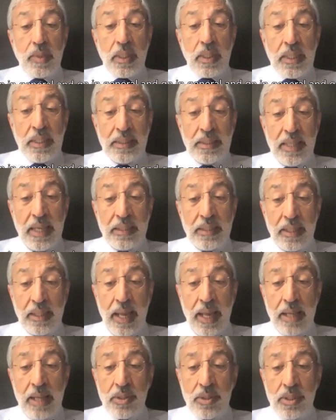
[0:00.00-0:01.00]
then the
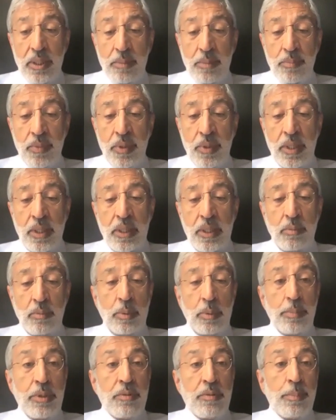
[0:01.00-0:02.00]
calcium
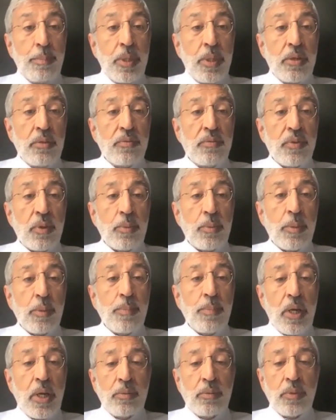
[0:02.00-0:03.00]
will be removed from your
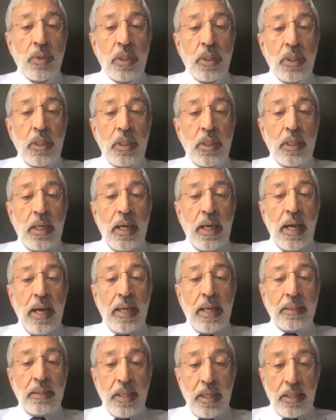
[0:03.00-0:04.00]
bone
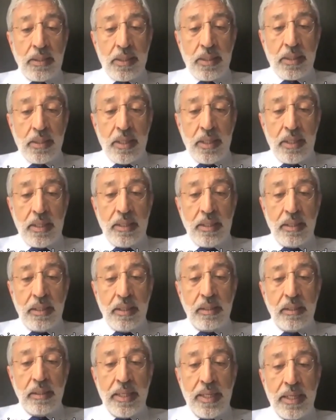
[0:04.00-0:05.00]
and thus
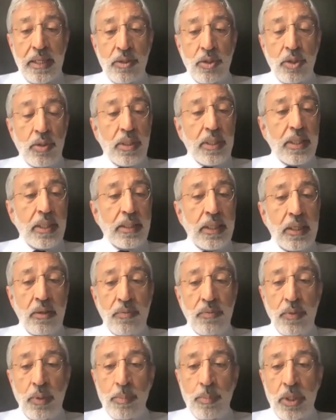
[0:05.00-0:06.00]
lead to thinning of
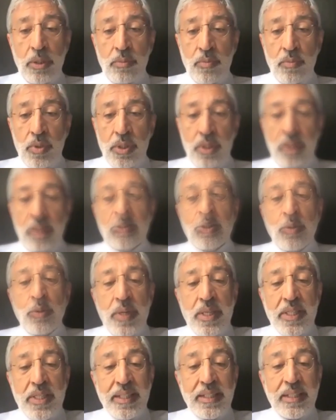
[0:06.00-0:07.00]
your bones.
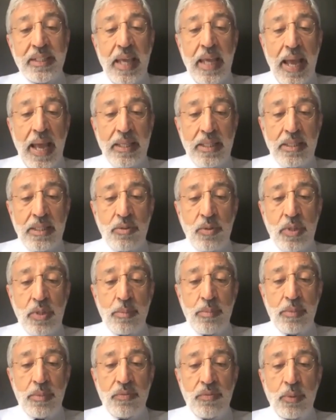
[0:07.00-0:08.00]
Increasingly, as
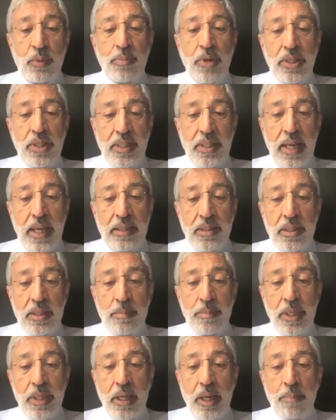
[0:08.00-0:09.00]
treatment for breast cancer
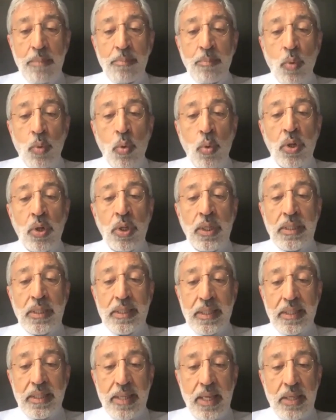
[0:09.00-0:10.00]
become more
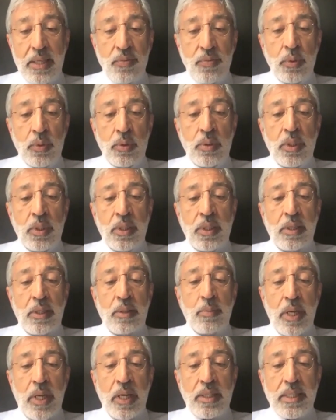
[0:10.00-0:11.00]
successful,
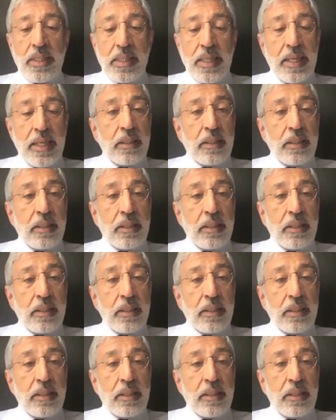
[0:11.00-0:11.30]
we are seeing